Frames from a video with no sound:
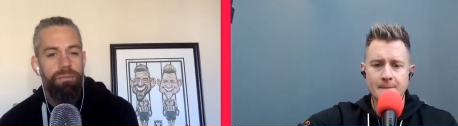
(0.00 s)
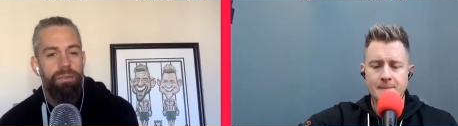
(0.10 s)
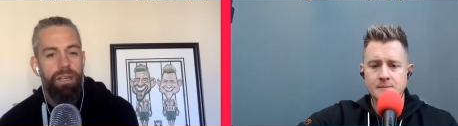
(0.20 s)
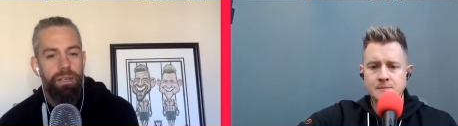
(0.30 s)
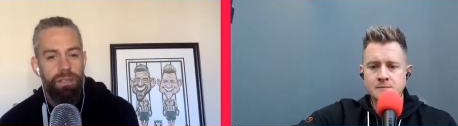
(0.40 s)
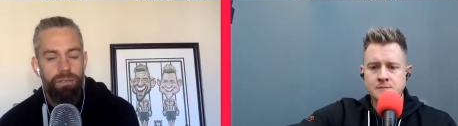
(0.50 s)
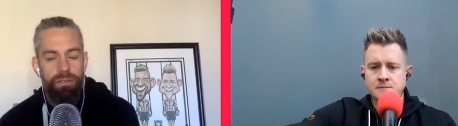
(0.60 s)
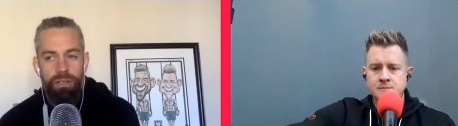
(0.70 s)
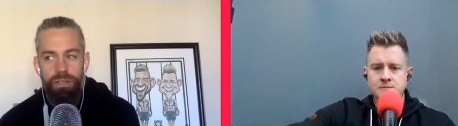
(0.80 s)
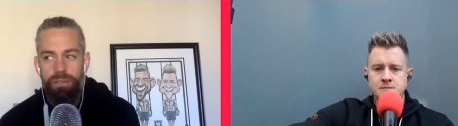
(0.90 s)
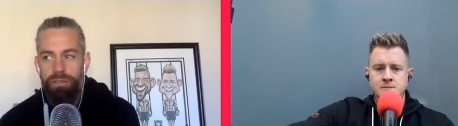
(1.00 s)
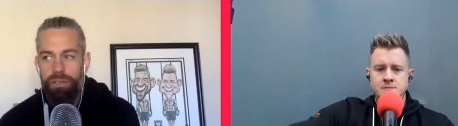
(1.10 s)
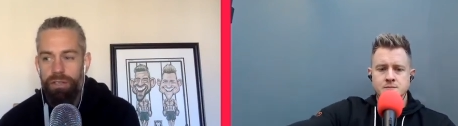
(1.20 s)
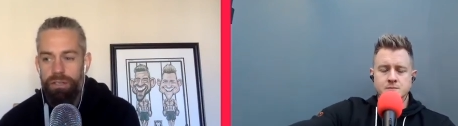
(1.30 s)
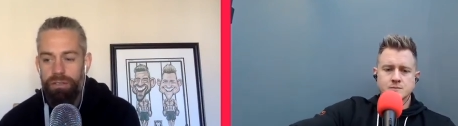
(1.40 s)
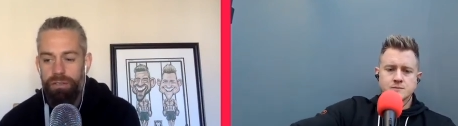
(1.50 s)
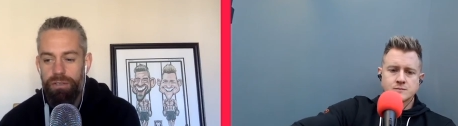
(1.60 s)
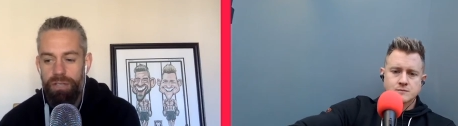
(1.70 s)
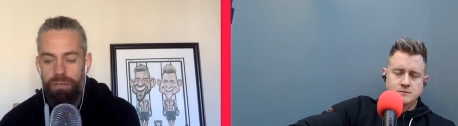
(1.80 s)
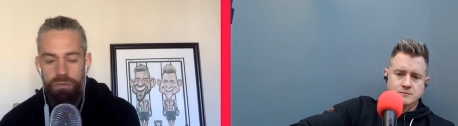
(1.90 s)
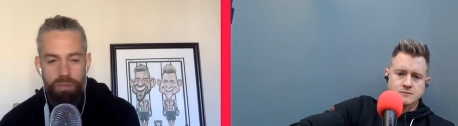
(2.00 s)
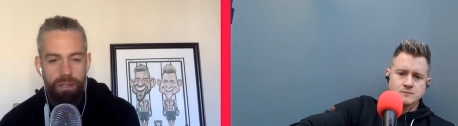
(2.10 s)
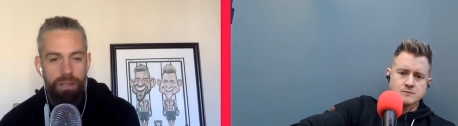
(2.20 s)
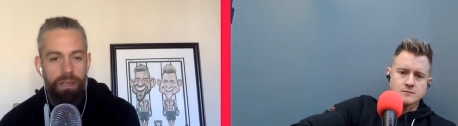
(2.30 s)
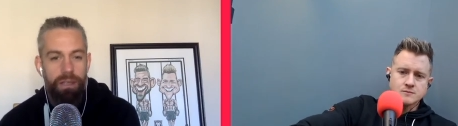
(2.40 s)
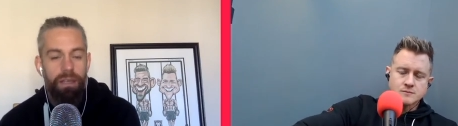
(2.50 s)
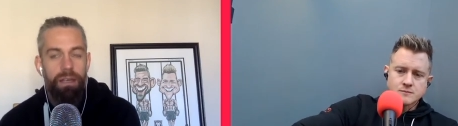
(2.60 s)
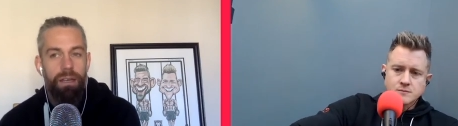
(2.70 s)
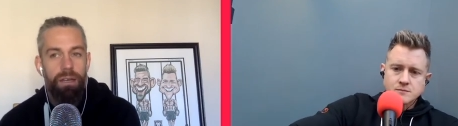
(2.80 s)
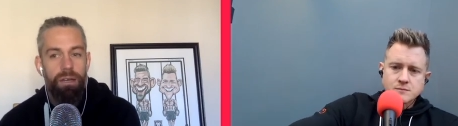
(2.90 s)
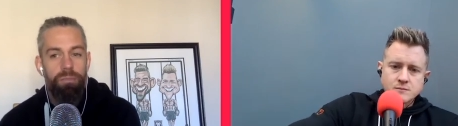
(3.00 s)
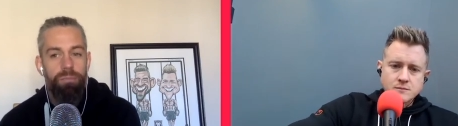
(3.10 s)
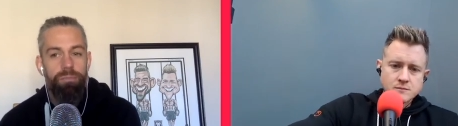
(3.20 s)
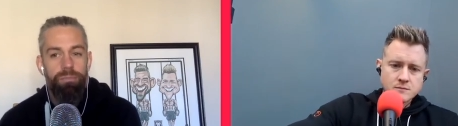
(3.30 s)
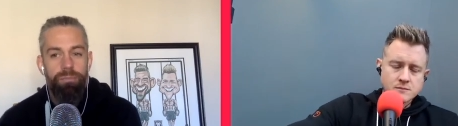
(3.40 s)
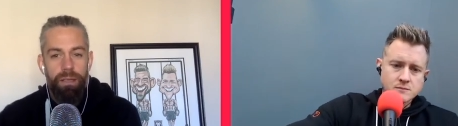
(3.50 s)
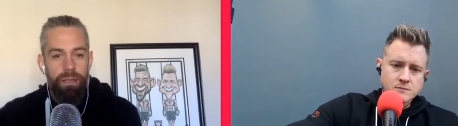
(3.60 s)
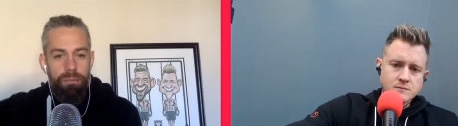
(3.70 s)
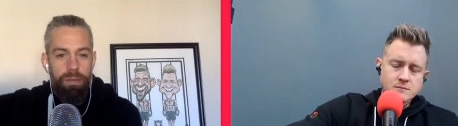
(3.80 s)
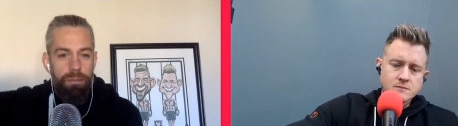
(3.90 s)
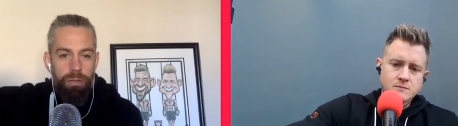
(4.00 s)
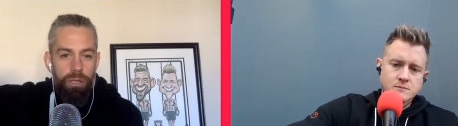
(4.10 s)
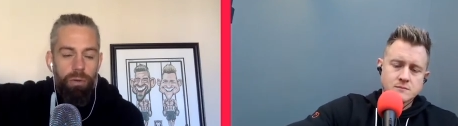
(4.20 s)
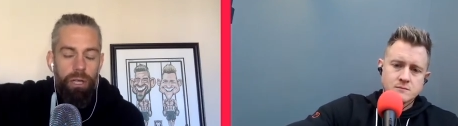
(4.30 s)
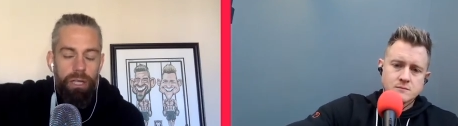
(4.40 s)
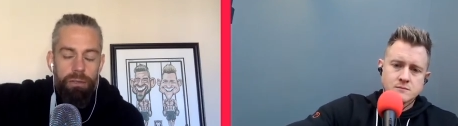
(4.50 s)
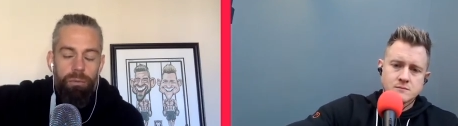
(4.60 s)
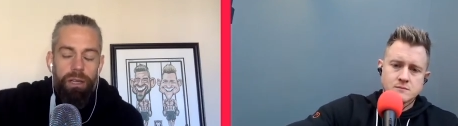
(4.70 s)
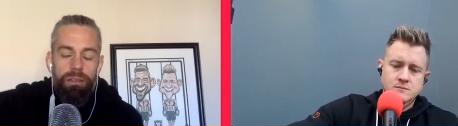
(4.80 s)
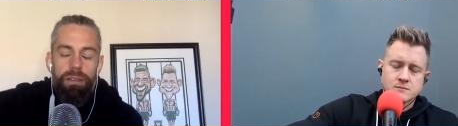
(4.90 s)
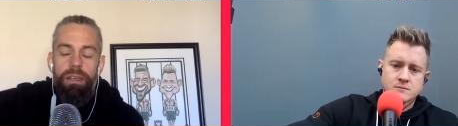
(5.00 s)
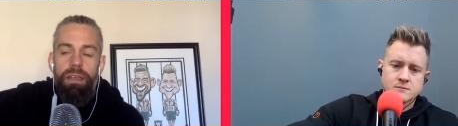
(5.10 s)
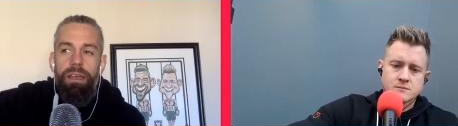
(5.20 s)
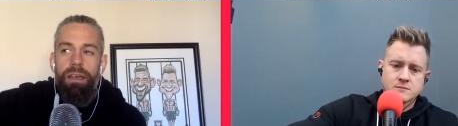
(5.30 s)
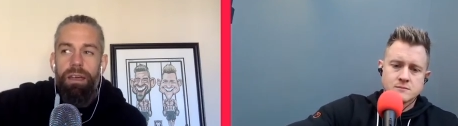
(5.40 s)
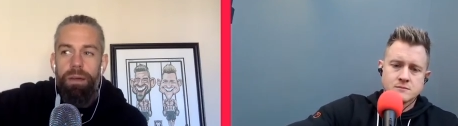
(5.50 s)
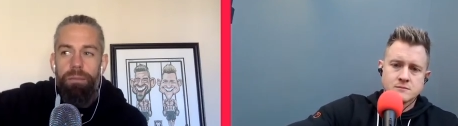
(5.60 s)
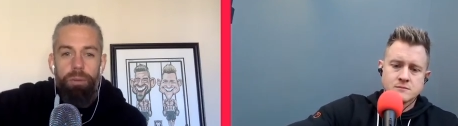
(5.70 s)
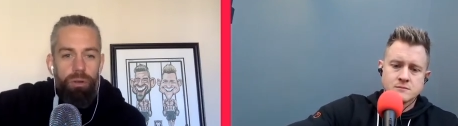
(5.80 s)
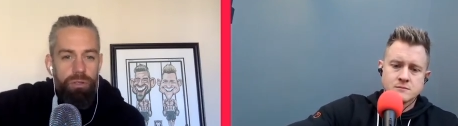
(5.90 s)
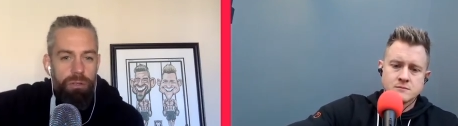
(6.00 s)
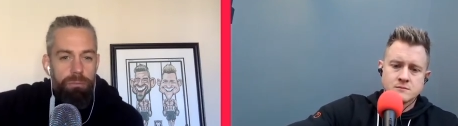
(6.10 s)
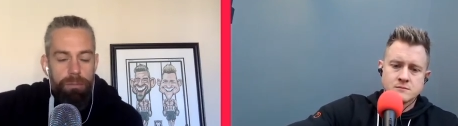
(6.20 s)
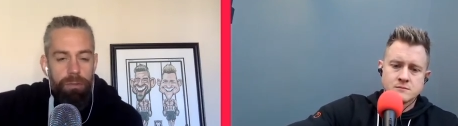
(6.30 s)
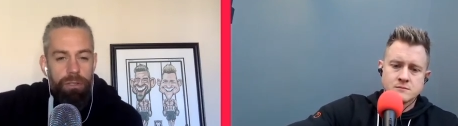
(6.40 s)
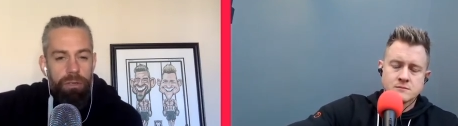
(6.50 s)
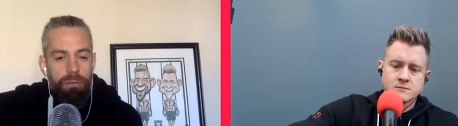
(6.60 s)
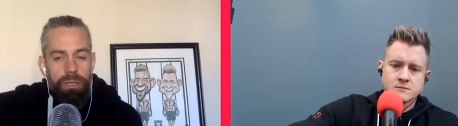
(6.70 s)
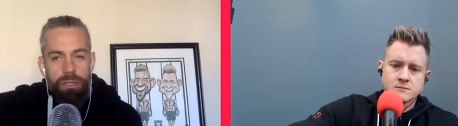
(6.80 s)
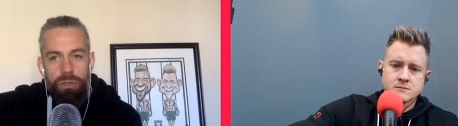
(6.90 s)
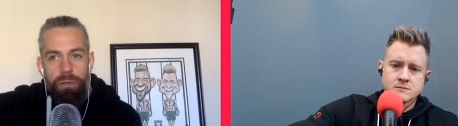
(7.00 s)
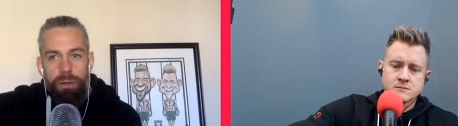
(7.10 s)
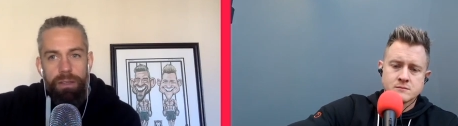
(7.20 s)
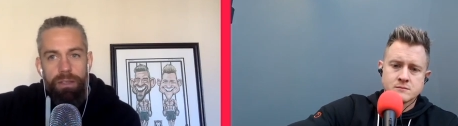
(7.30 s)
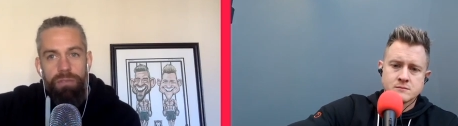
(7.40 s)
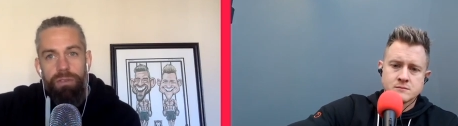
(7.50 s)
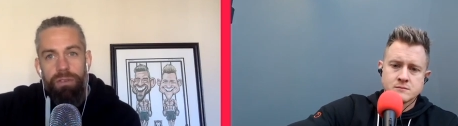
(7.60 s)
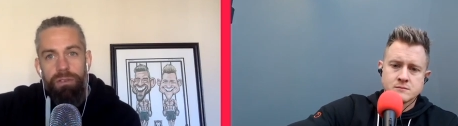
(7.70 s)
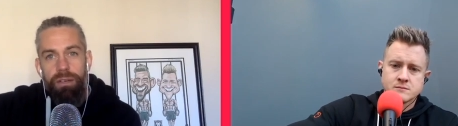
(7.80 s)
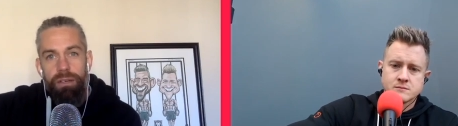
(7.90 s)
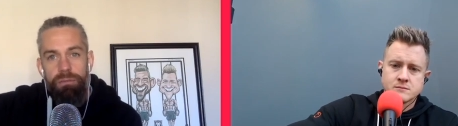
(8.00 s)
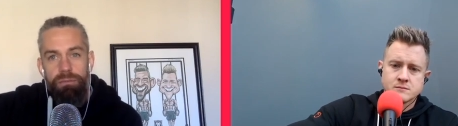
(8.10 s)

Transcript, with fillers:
Speaker 1: I know you've done, you've done this a few times with um, people that you're working with, um, but also people could do it. We talk about this for um,